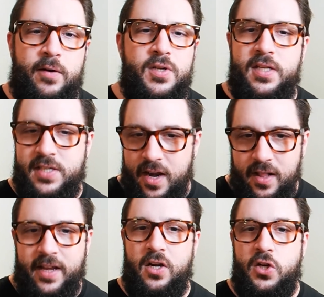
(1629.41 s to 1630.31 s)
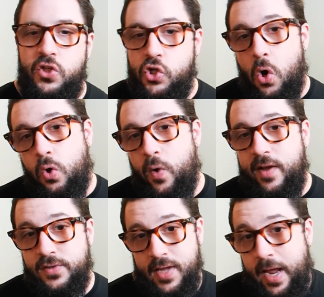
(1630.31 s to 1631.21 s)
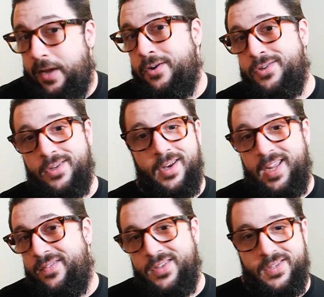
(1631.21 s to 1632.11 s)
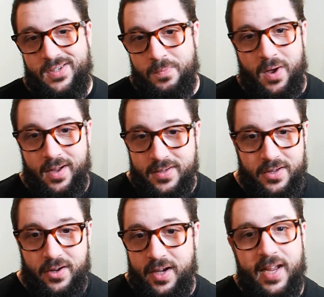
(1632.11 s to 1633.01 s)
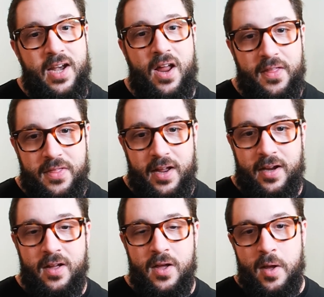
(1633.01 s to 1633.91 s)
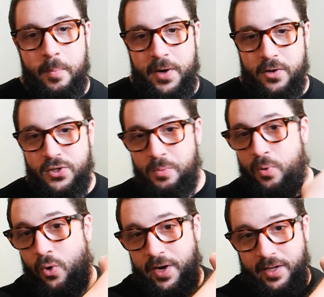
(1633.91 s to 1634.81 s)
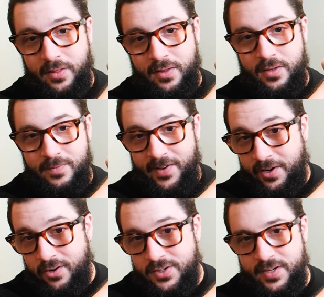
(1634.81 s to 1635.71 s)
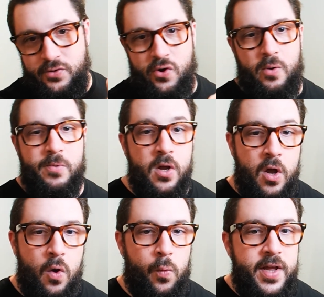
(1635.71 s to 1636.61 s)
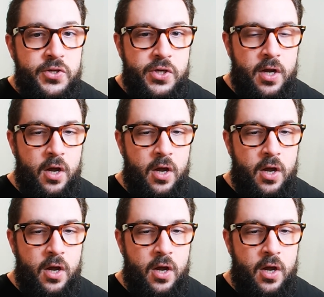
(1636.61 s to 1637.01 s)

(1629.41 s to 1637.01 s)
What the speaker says: It sounded like a joke way of saying you're just going to give us $6 and you're going to get nothing, but you're supporting Vinegar Syndrome, which